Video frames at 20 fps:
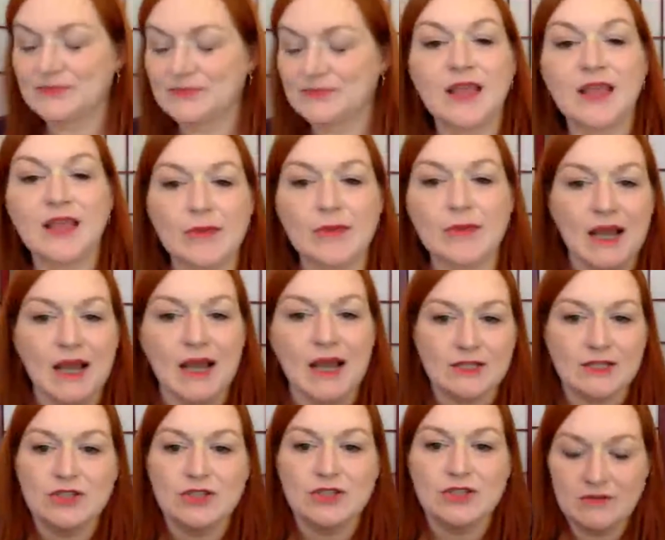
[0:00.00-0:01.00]
oh my
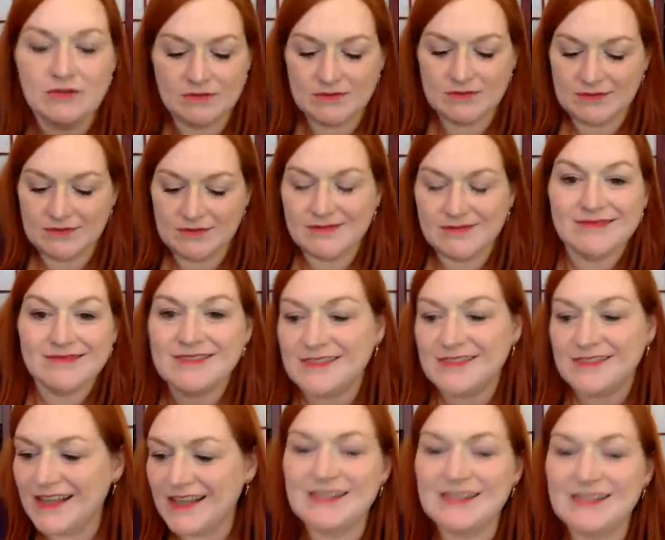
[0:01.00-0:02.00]
gosh.
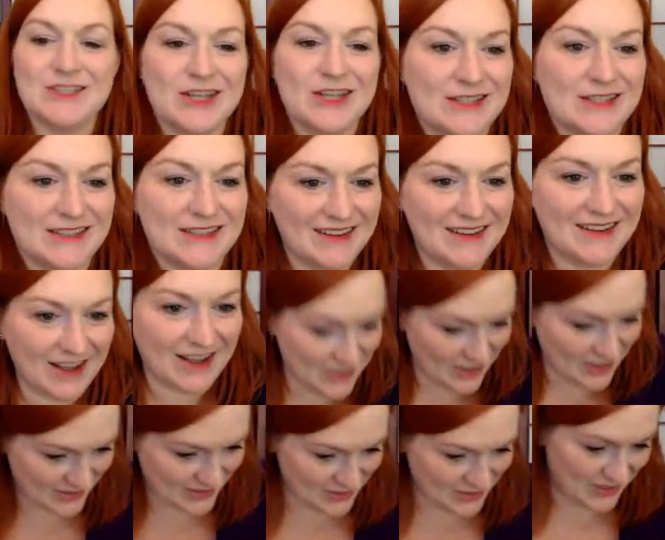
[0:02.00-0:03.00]
That's Jason. I'll
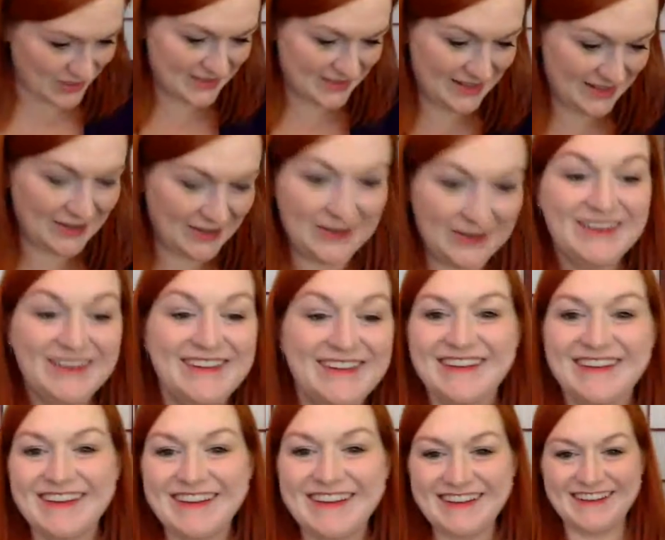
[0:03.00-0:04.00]
talk to Jason later.
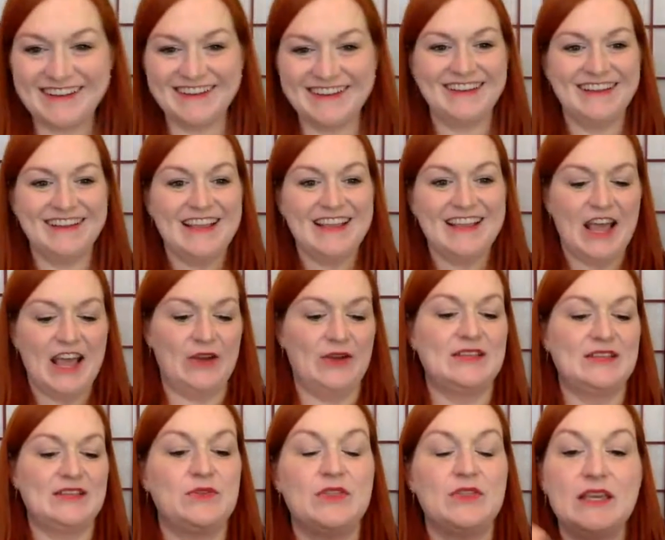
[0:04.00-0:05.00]
Okay,
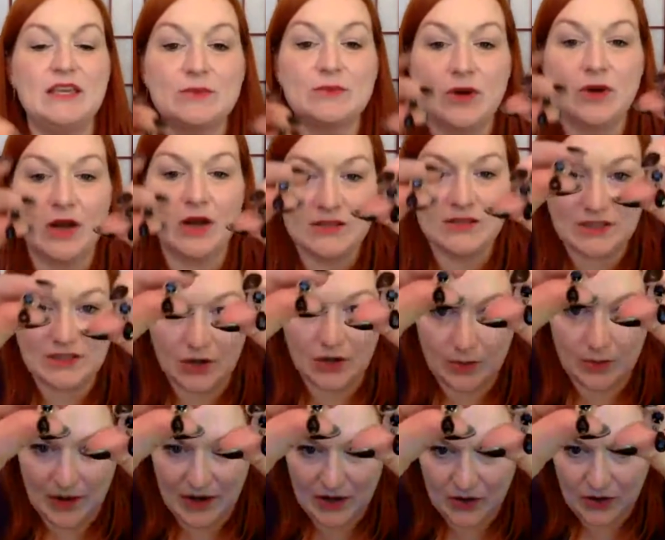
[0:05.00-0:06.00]
so these were also
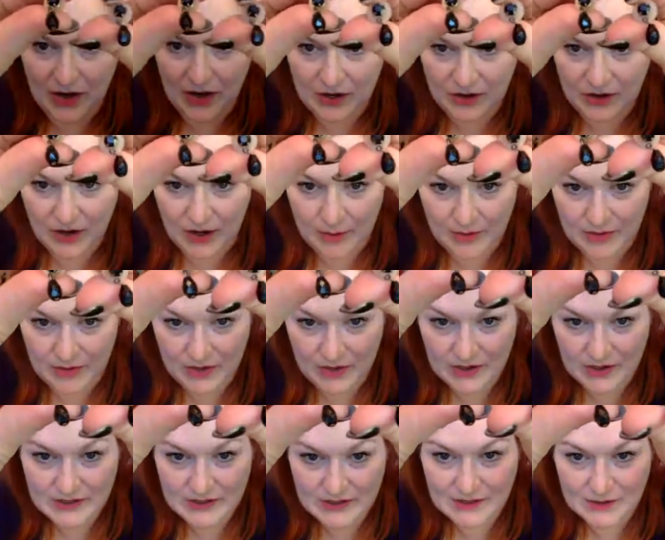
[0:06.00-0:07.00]
my
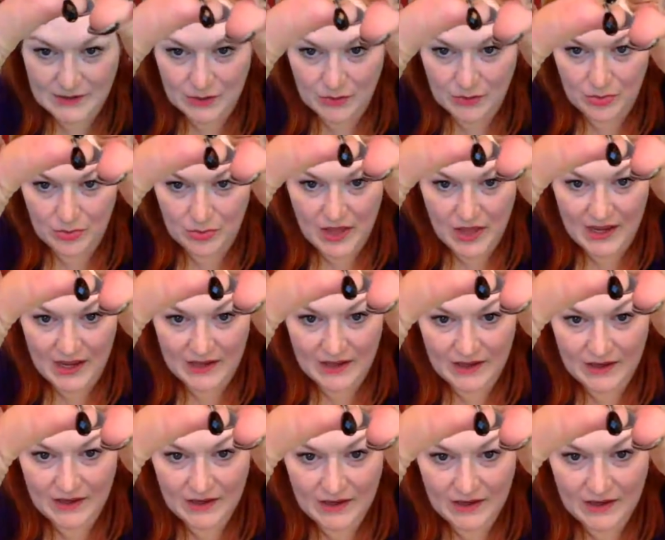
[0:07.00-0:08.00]
great-grandmother's, these little black
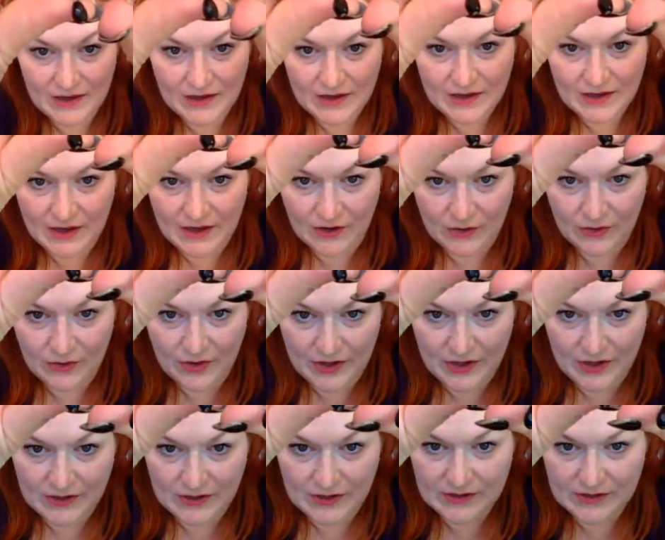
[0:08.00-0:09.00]

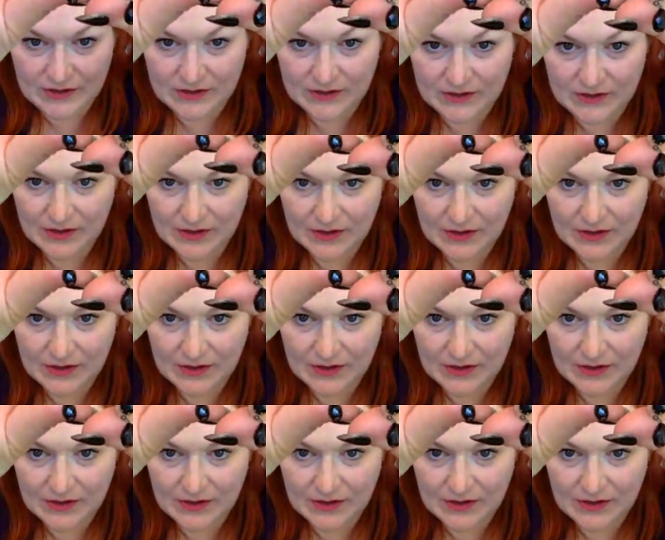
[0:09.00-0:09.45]
earrings.